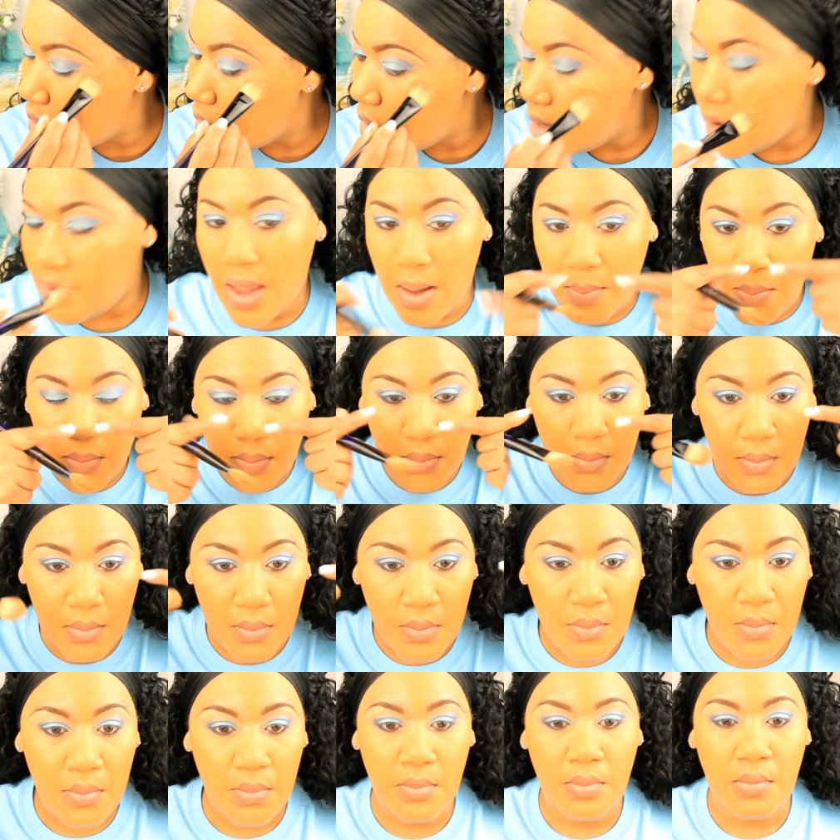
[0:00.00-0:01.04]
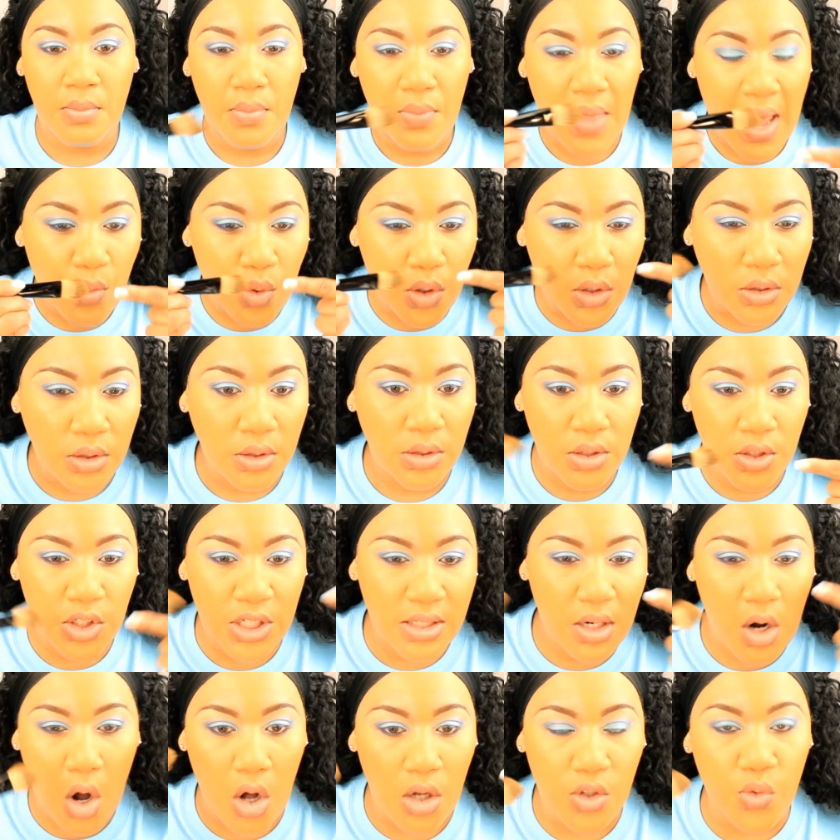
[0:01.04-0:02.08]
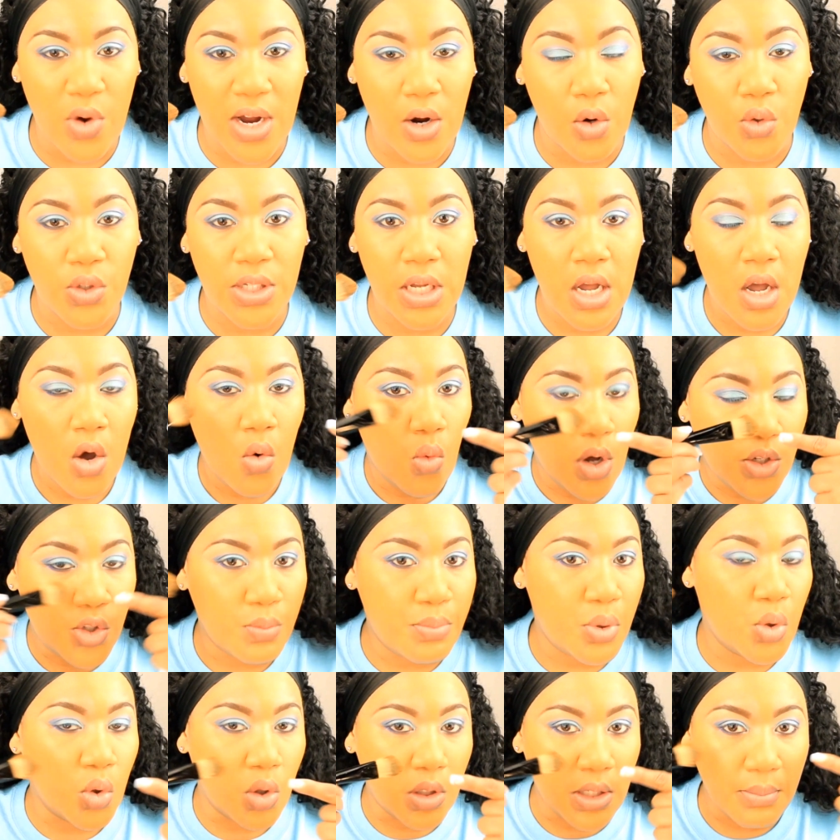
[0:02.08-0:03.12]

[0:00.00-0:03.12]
Won't Stop full coverage without